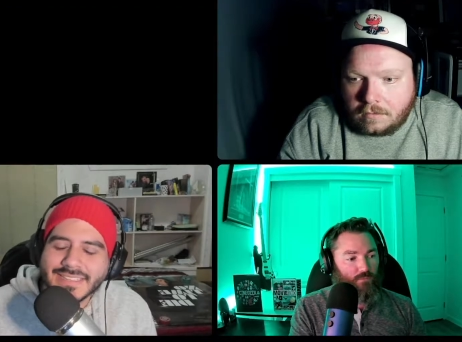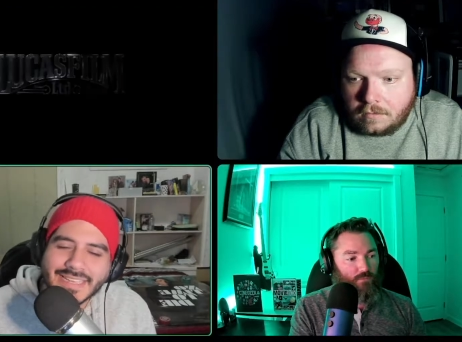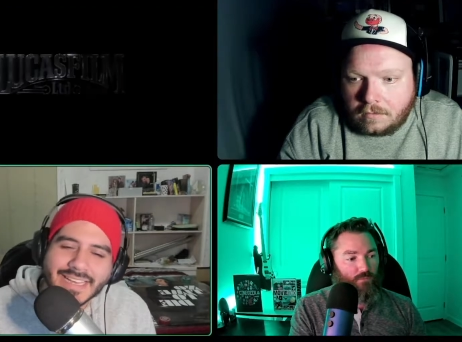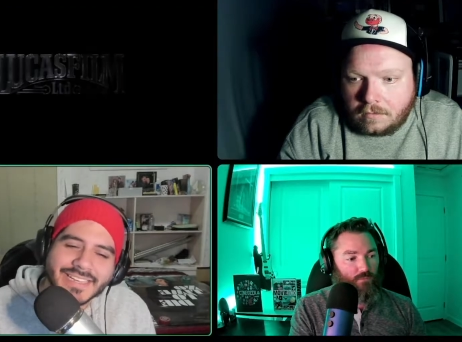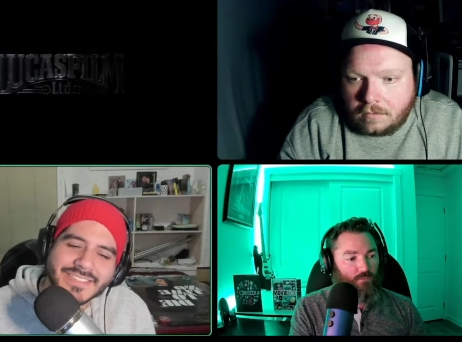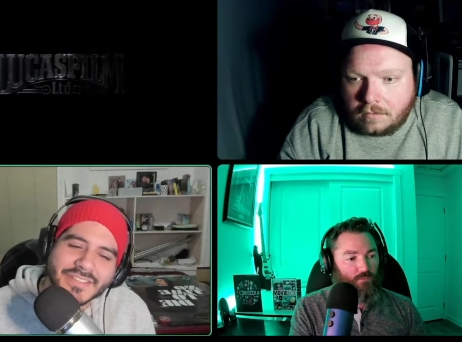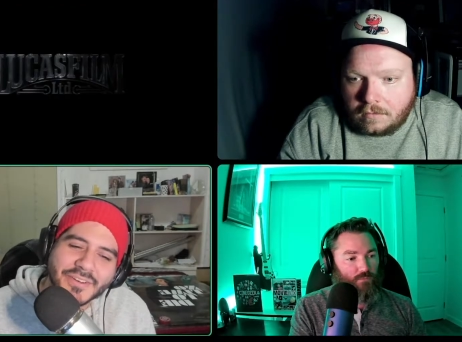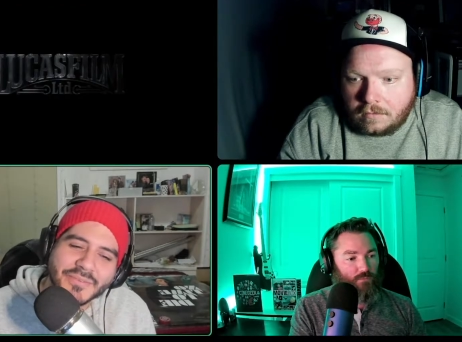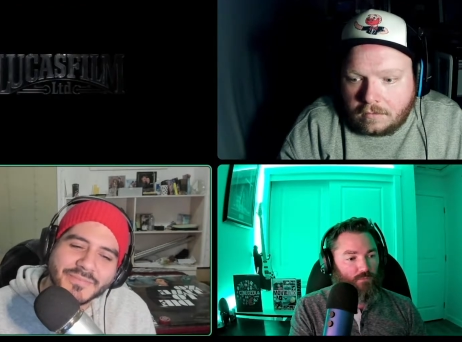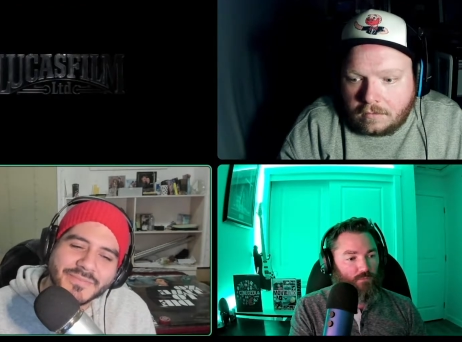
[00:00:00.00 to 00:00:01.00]
Speaker 1: Yeah.
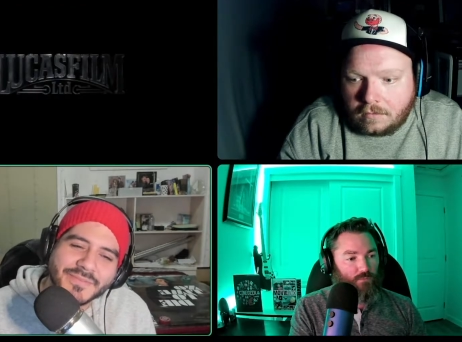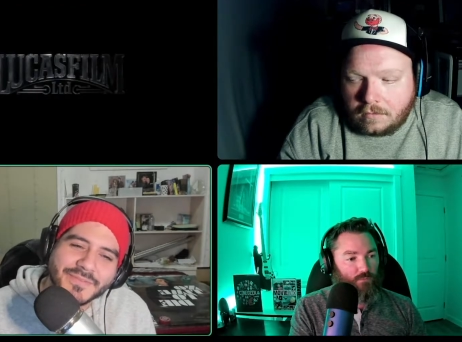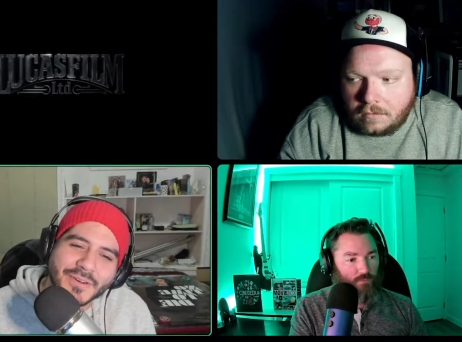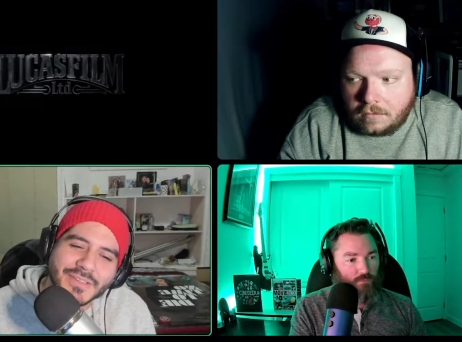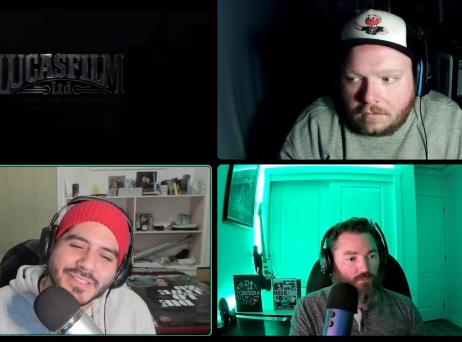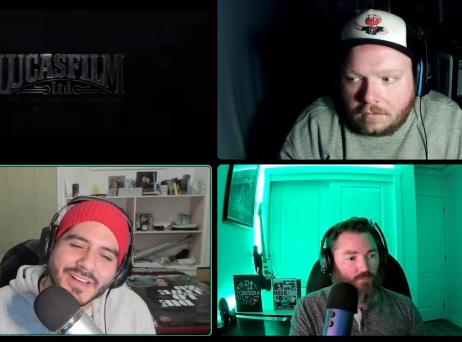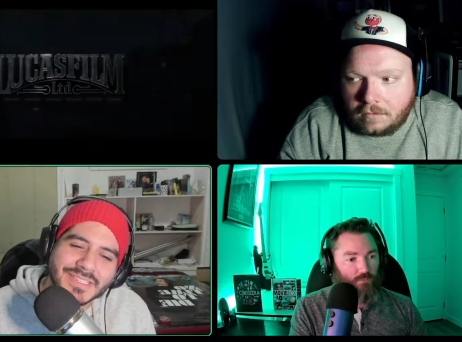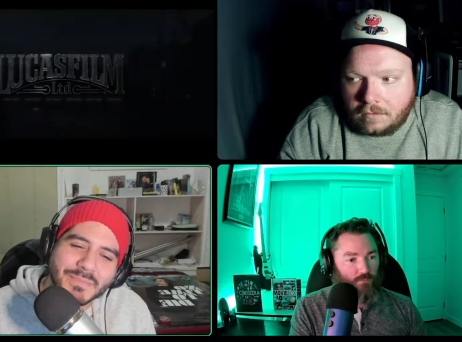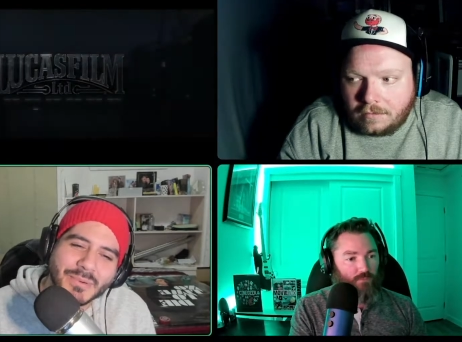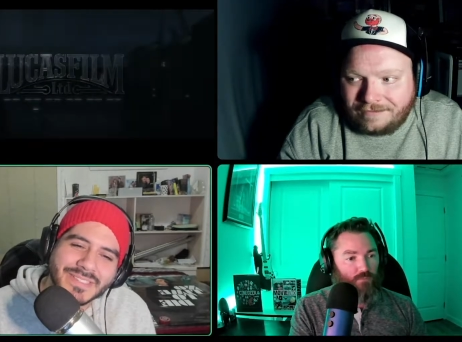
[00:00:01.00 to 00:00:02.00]
So first
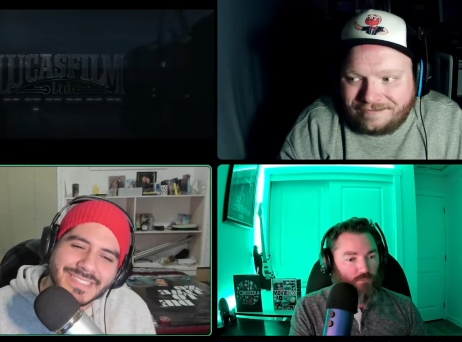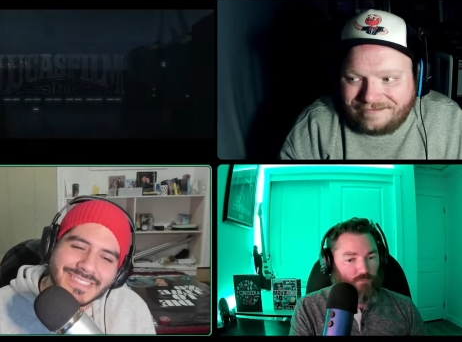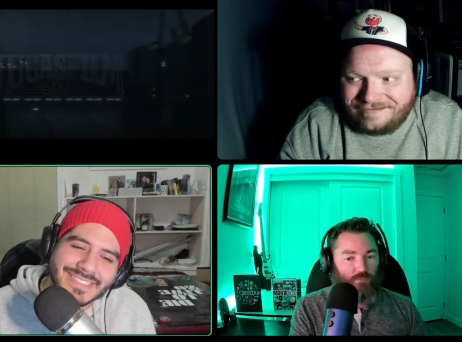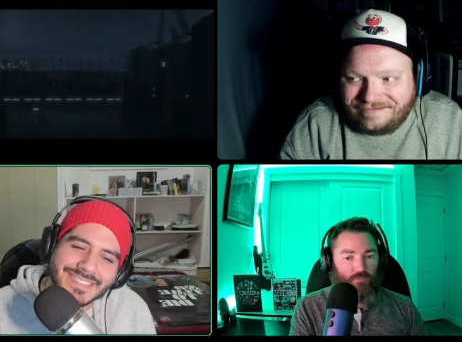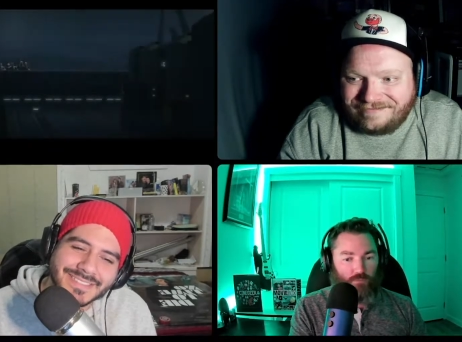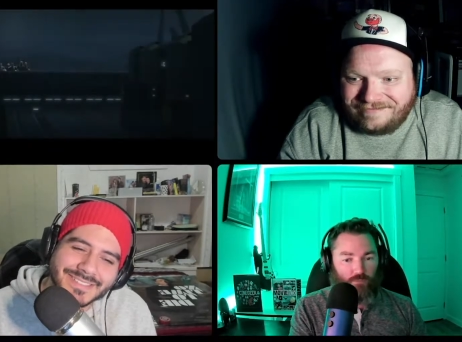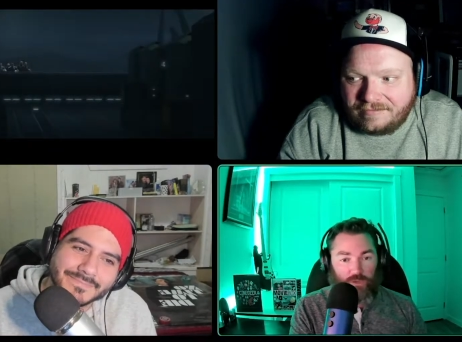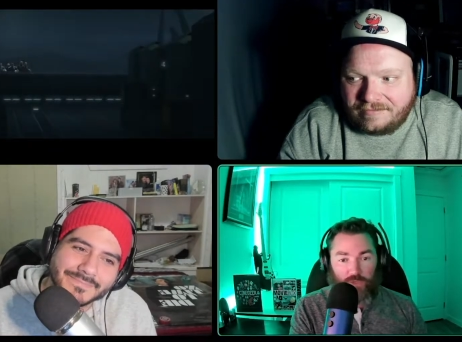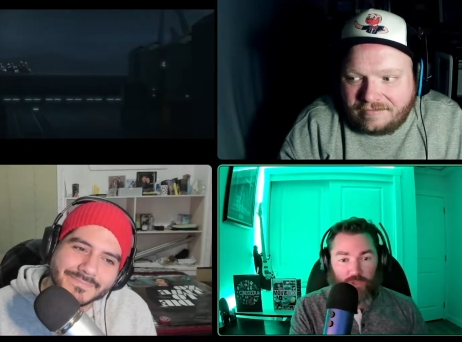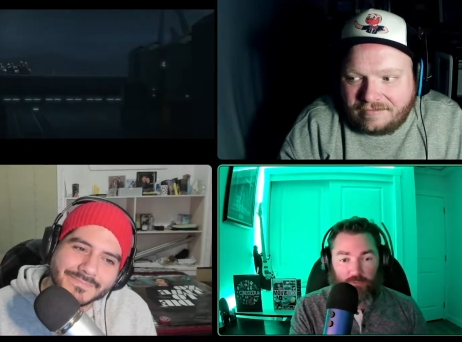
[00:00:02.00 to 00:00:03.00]
thoughts, boys.
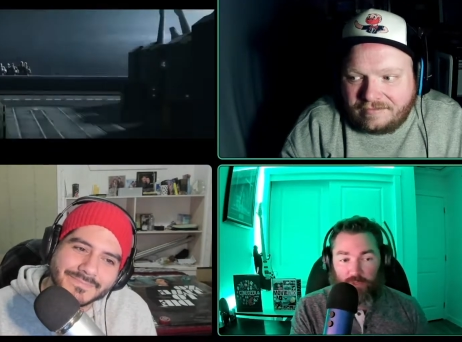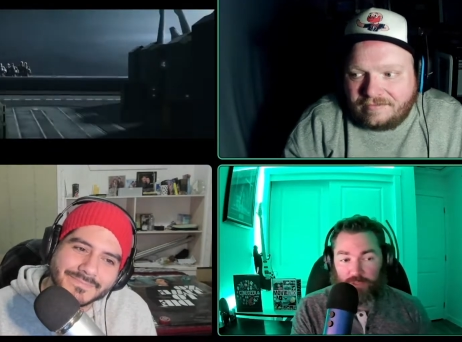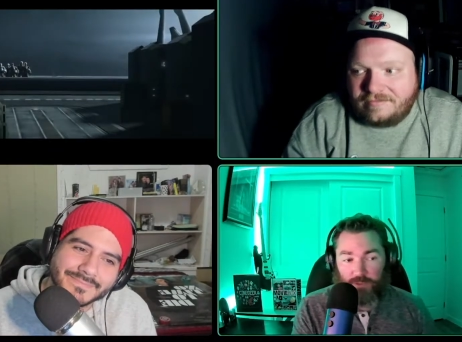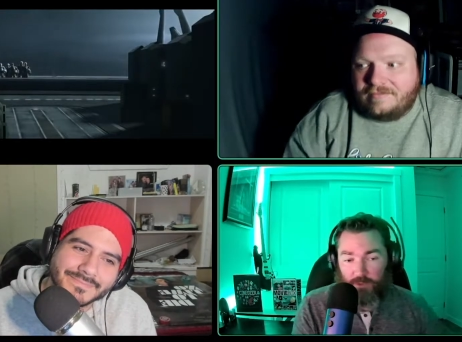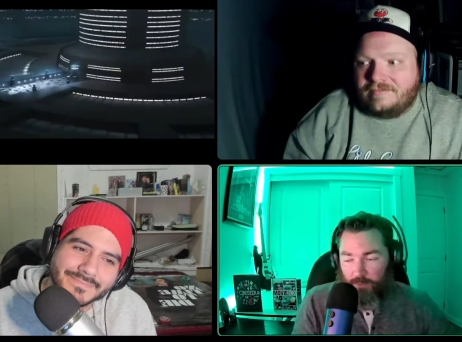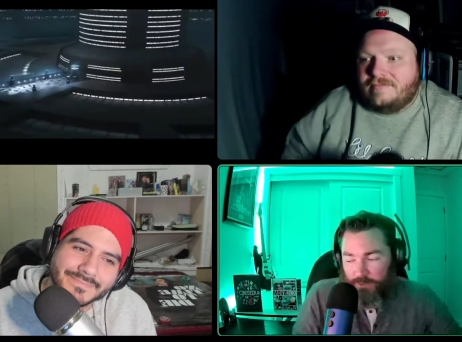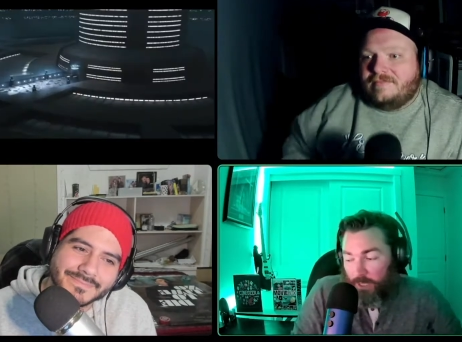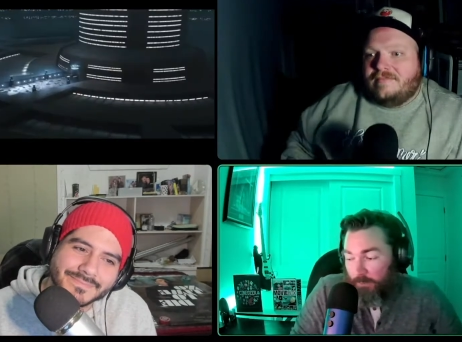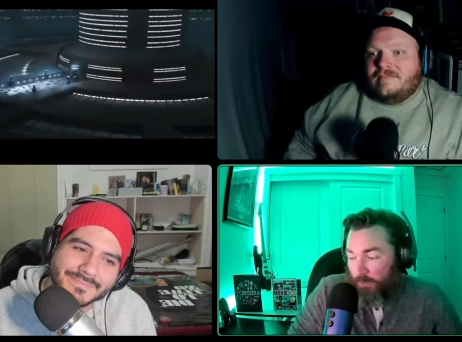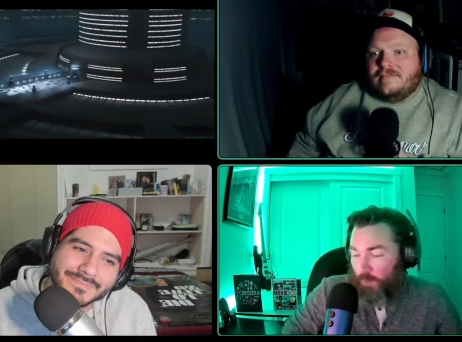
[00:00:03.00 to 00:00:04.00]
It's
Speaker 2: good. It's Star Wars.
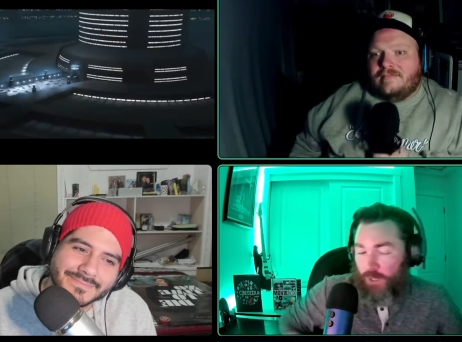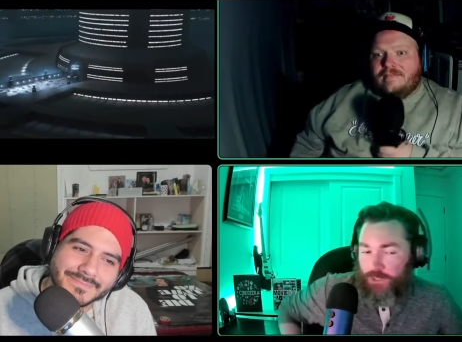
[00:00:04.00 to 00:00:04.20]
I'm gonna watch